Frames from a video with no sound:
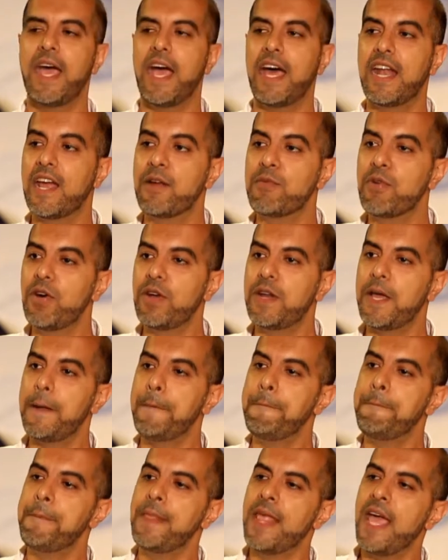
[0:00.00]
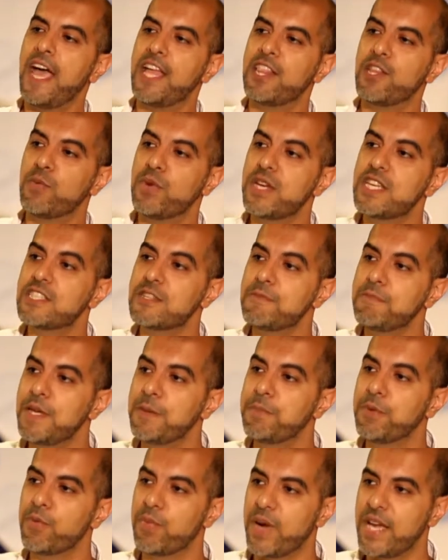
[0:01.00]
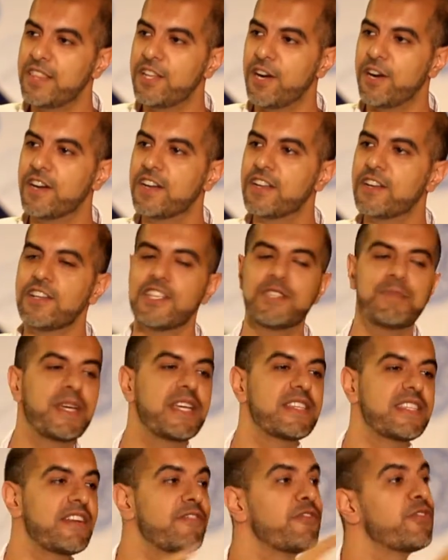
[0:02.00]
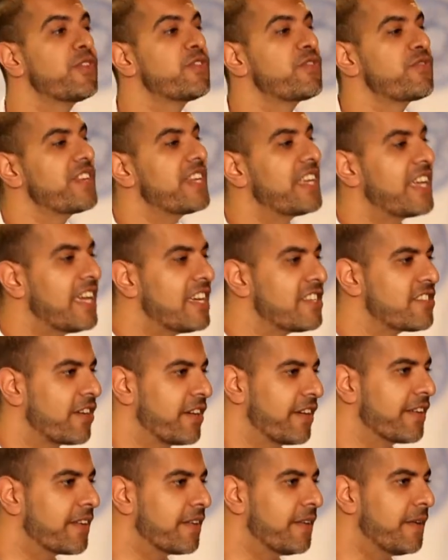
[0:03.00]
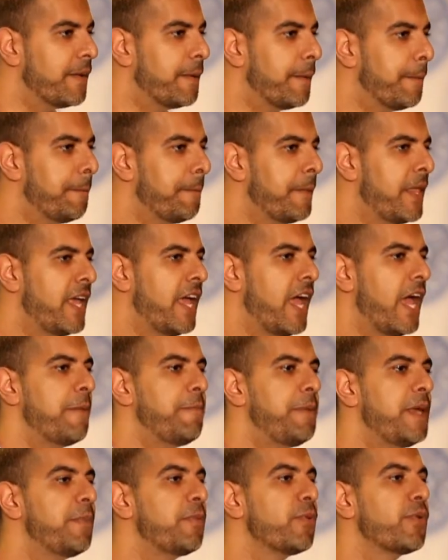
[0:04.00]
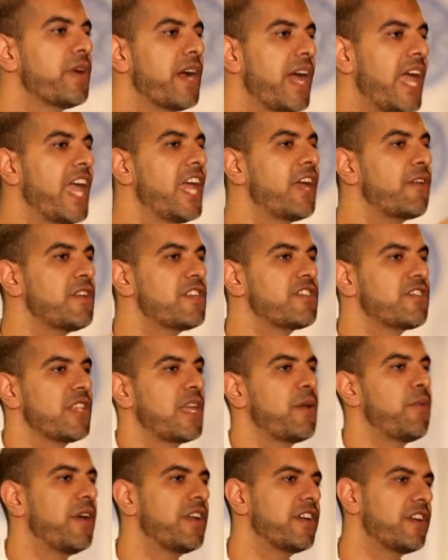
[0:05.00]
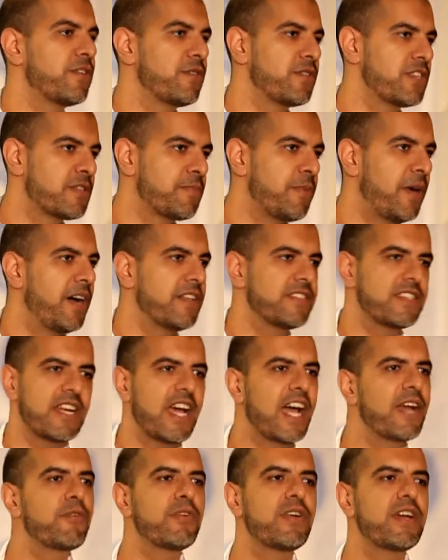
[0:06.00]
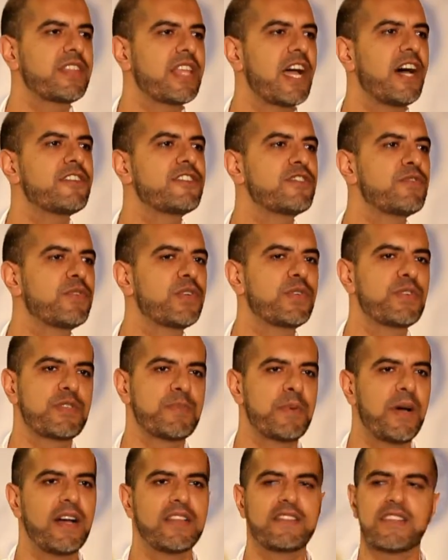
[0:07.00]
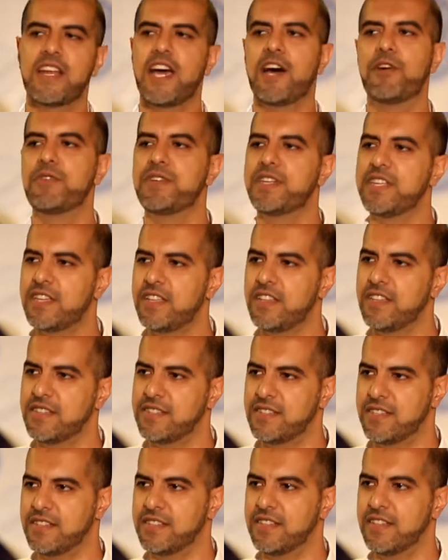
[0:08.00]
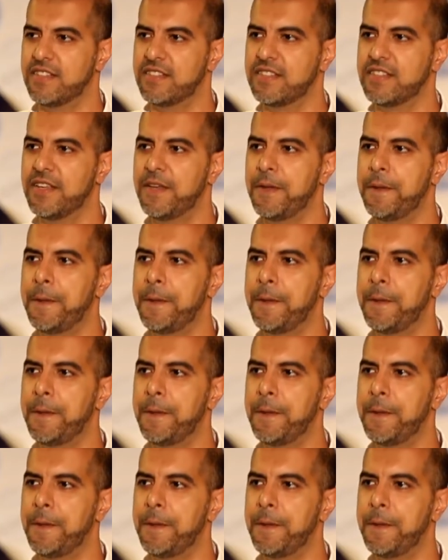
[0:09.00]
And I wrote it, and the reason people read the article is because everyone was reading his article. And people were angry, so they wanted a response. And I wrote a 1,000-word response on how ridiculous this is.